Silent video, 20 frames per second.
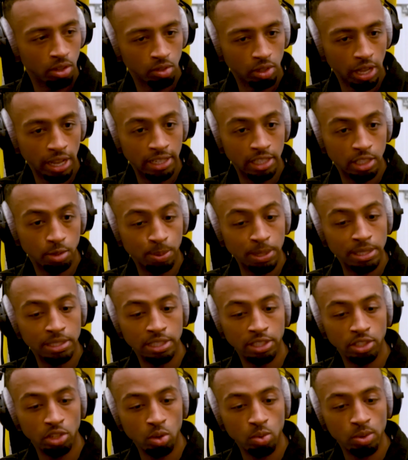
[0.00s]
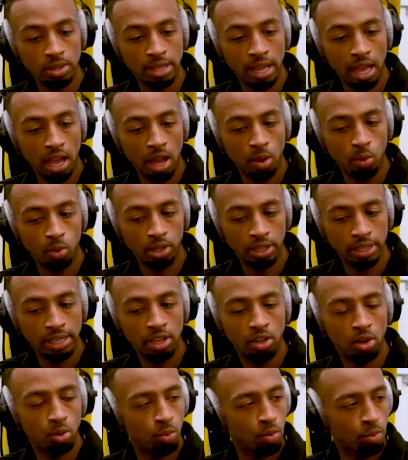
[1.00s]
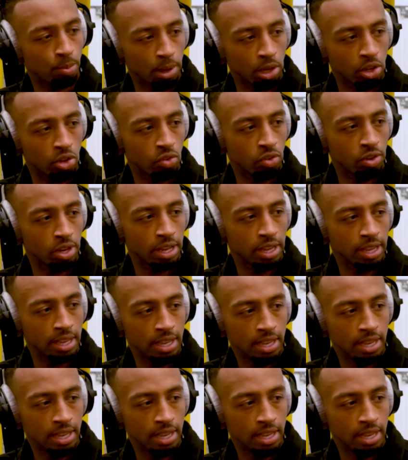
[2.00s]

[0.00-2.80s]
And especially knowing that I want to kick on with my career.